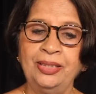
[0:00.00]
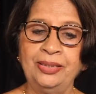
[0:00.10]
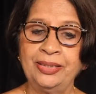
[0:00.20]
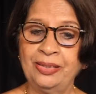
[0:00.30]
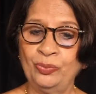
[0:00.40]

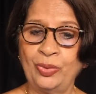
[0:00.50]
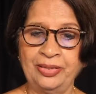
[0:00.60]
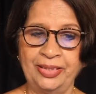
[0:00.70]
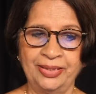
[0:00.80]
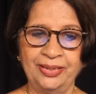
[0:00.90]
Little
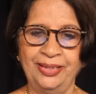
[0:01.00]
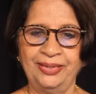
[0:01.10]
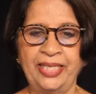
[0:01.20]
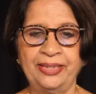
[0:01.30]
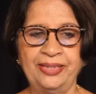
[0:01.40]
wonder
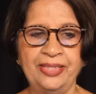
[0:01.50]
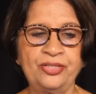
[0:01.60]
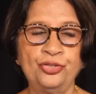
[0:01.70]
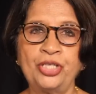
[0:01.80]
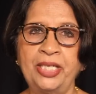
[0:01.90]
that
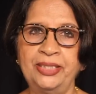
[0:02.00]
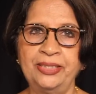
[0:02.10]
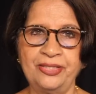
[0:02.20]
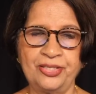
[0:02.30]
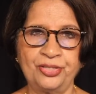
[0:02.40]
this
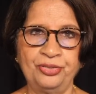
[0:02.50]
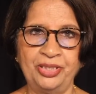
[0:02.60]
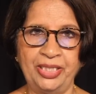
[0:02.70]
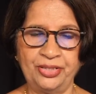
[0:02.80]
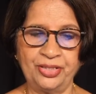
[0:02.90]
gender
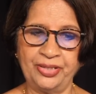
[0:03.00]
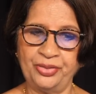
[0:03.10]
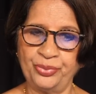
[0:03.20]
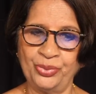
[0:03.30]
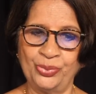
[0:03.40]

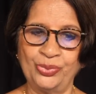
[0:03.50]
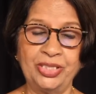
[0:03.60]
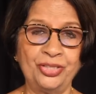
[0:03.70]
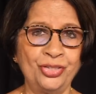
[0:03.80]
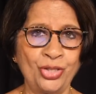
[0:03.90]
discriminatory rule
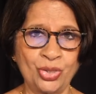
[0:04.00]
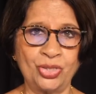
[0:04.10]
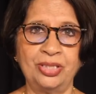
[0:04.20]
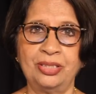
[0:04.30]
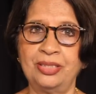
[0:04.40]
did
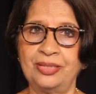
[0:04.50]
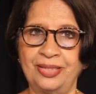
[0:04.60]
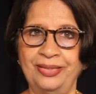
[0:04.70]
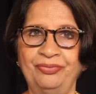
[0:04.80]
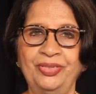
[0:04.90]
not
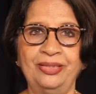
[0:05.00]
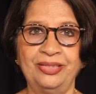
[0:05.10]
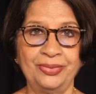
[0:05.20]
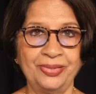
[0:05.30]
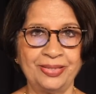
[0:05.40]
deserve
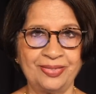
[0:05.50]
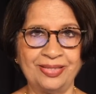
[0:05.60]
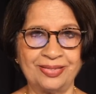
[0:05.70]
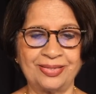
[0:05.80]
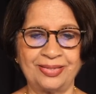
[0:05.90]
to
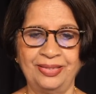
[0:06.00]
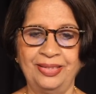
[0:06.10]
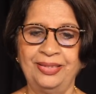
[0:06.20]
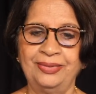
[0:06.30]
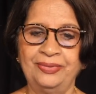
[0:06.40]
exist.
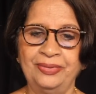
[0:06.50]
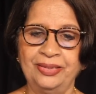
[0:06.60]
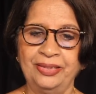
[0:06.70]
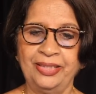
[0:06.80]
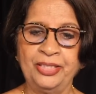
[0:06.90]

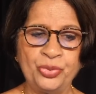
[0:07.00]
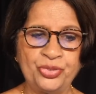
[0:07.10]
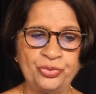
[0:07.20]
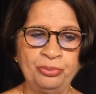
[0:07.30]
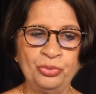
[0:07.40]
It
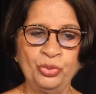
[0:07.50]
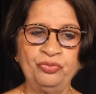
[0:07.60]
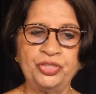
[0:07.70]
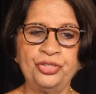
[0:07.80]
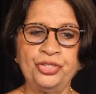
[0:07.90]
was
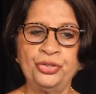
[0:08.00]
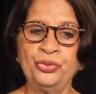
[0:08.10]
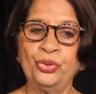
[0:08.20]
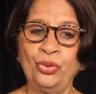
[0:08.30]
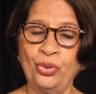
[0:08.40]
removed in
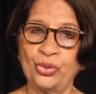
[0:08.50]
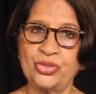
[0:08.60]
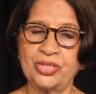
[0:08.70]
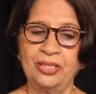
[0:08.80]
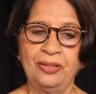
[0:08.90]
due
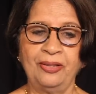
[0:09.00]
course,